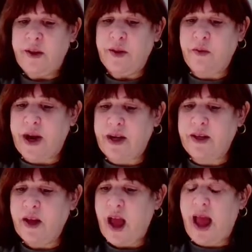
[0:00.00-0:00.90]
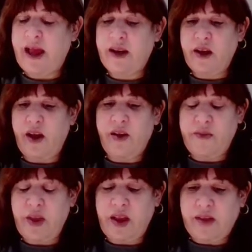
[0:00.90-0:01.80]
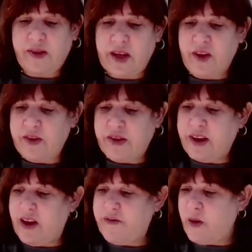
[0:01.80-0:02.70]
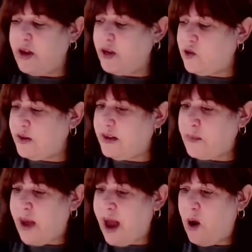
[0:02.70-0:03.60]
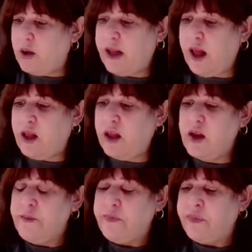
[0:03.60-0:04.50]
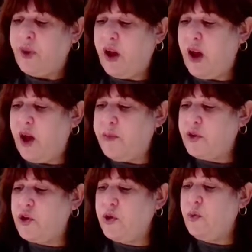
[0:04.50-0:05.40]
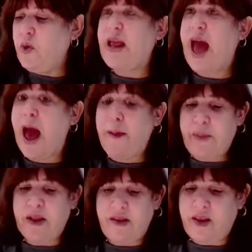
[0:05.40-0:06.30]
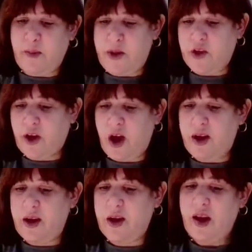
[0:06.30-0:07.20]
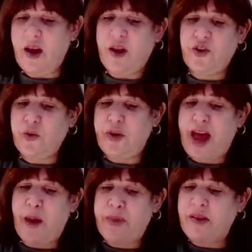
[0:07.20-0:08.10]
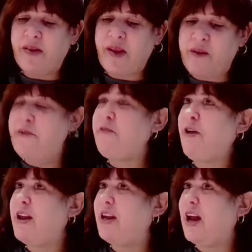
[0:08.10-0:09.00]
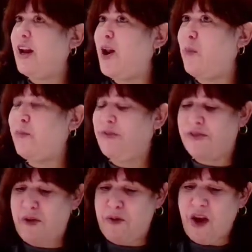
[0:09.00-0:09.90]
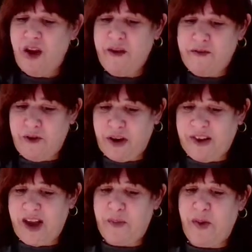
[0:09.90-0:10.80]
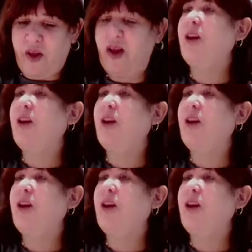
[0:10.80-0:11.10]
right? And there's a very interesting parallel to what happens in the Mishkan to what happens every Friday night at home. So, for example,